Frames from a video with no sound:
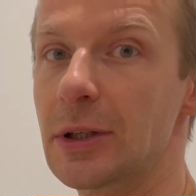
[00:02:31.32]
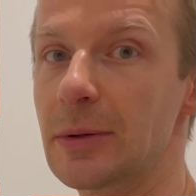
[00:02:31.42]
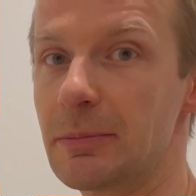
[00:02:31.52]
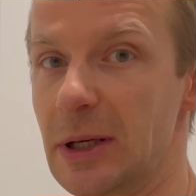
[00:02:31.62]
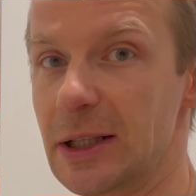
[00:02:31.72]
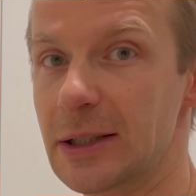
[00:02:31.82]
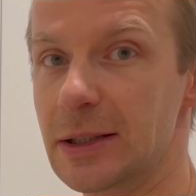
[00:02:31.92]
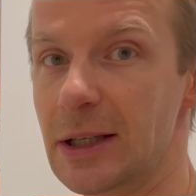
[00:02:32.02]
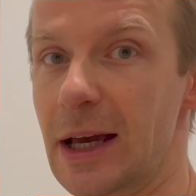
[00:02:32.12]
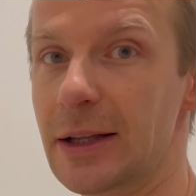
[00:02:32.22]
meat
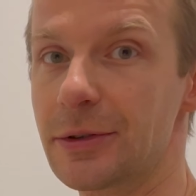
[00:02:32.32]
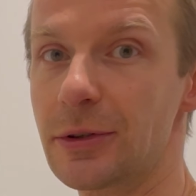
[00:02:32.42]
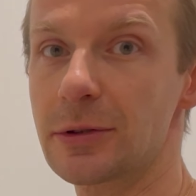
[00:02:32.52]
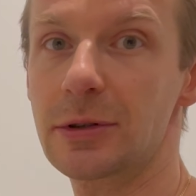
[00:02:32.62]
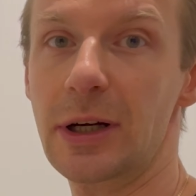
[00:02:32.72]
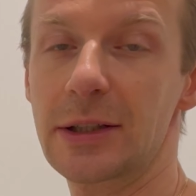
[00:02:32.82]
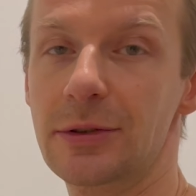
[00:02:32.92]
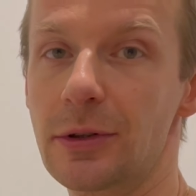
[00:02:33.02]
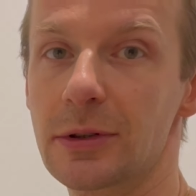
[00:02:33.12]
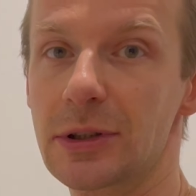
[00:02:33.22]
and also I
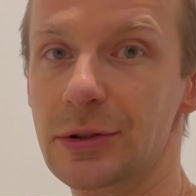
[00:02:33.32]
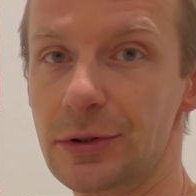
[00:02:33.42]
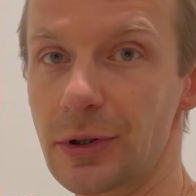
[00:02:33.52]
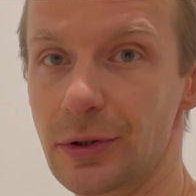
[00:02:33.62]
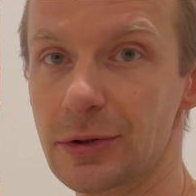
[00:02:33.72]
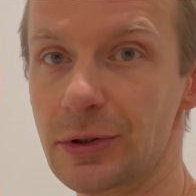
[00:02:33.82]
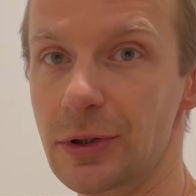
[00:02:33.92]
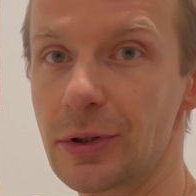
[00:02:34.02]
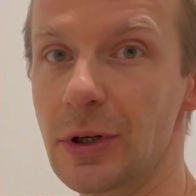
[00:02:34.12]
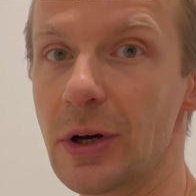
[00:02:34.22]
salted stock,
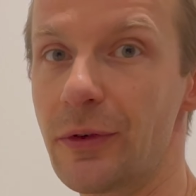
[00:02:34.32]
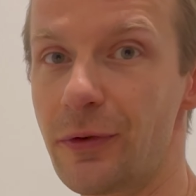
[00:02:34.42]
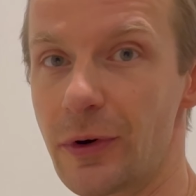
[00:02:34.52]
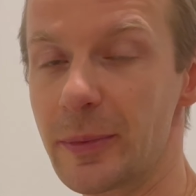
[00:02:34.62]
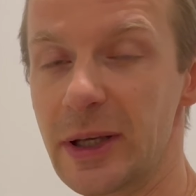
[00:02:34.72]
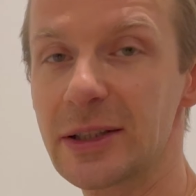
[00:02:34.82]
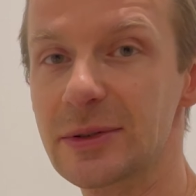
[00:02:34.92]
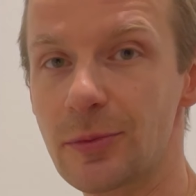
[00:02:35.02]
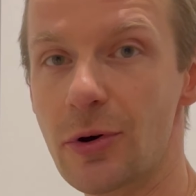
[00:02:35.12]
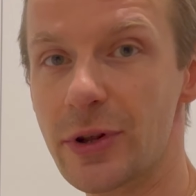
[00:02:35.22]
so for me it's
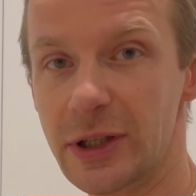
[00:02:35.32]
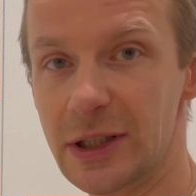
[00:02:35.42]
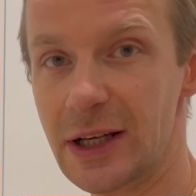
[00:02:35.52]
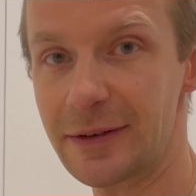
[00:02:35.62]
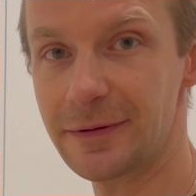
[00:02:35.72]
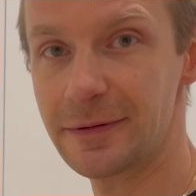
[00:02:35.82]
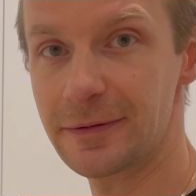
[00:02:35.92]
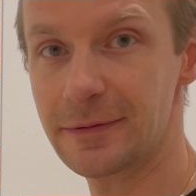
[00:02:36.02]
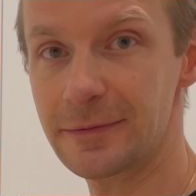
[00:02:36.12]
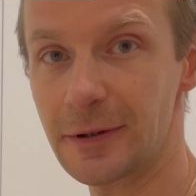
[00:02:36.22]
more than enough
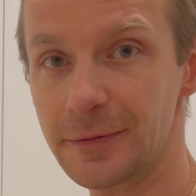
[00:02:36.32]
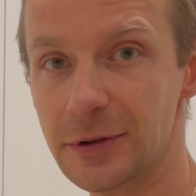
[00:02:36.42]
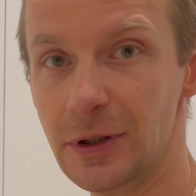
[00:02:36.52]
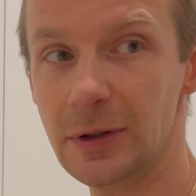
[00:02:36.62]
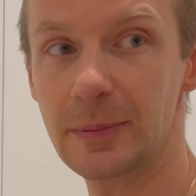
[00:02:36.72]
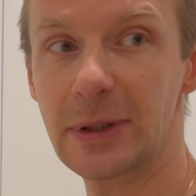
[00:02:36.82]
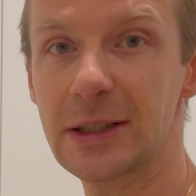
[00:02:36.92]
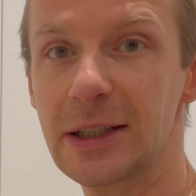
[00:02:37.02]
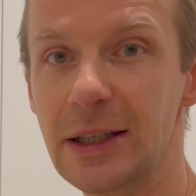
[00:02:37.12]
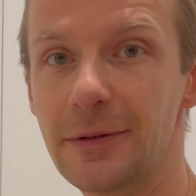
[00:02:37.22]
of salt,
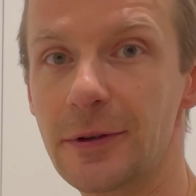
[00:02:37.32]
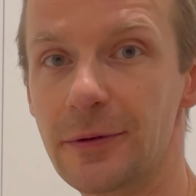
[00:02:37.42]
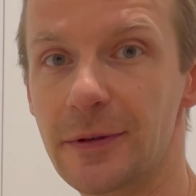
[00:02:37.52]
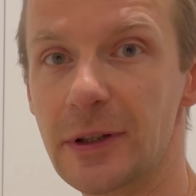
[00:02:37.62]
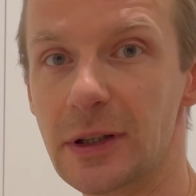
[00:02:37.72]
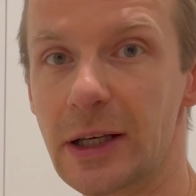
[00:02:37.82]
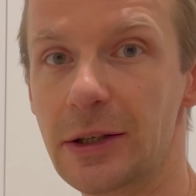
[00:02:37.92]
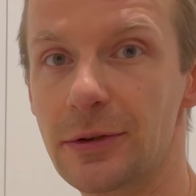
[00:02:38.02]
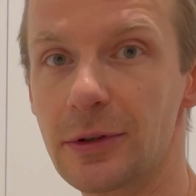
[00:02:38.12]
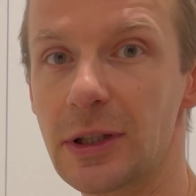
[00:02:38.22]
but if you feel
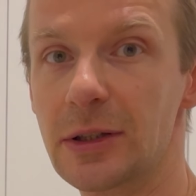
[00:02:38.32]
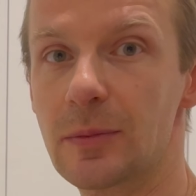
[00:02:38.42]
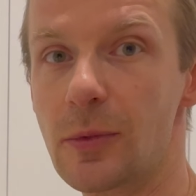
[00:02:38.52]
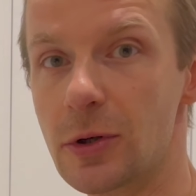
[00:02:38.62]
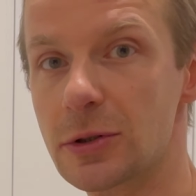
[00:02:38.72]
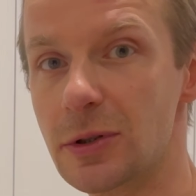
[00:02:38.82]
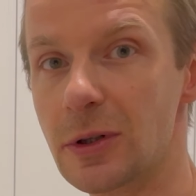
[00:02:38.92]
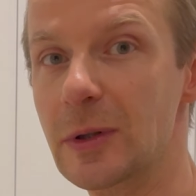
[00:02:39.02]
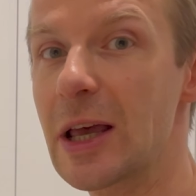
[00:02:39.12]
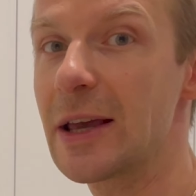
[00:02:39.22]
like you need more
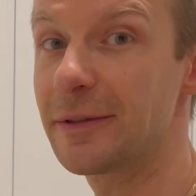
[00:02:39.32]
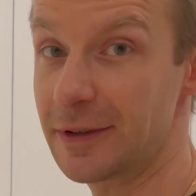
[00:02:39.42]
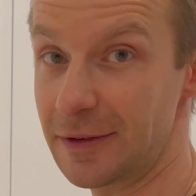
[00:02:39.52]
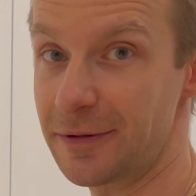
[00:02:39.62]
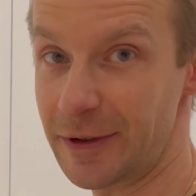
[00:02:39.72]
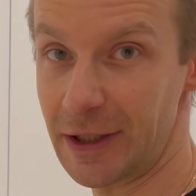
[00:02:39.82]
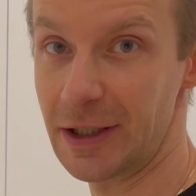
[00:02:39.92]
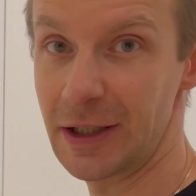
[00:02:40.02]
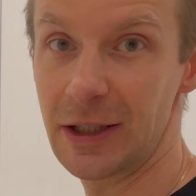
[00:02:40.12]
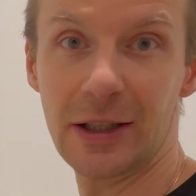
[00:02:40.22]
salt, feel
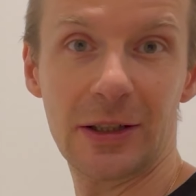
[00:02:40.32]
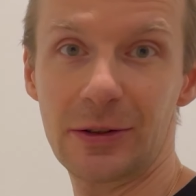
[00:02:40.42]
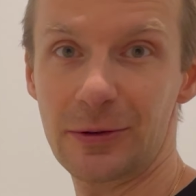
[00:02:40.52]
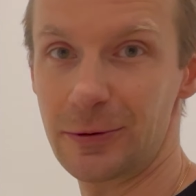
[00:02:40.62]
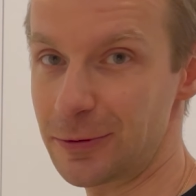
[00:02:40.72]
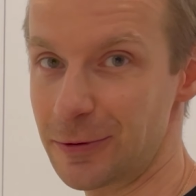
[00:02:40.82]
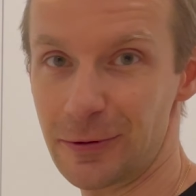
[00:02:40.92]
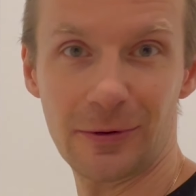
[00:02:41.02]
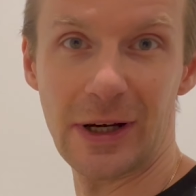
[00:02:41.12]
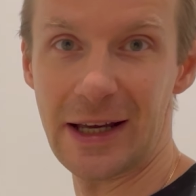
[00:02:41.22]
free
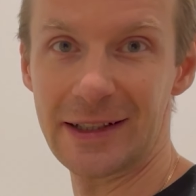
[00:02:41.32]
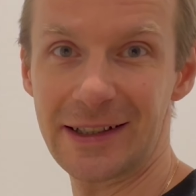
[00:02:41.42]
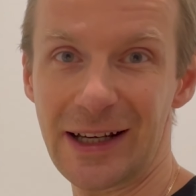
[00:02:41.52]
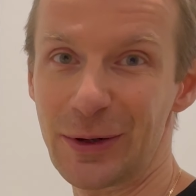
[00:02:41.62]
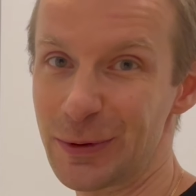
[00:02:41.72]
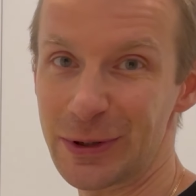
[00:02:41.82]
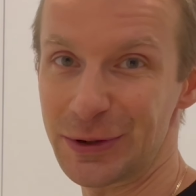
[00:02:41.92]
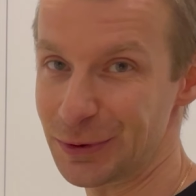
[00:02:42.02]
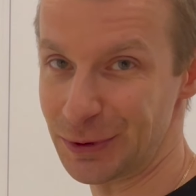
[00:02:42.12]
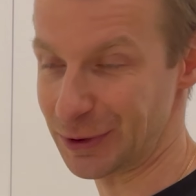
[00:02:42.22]
to add
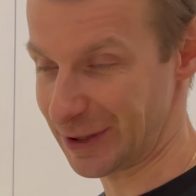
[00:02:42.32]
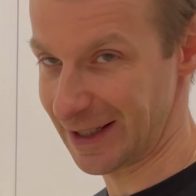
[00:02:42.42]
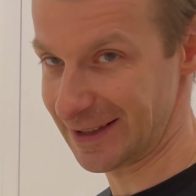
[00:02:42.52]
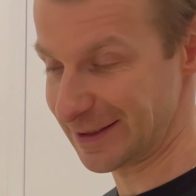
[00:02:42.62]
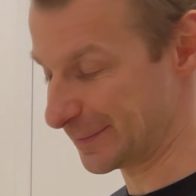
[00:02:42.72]
according to your taste.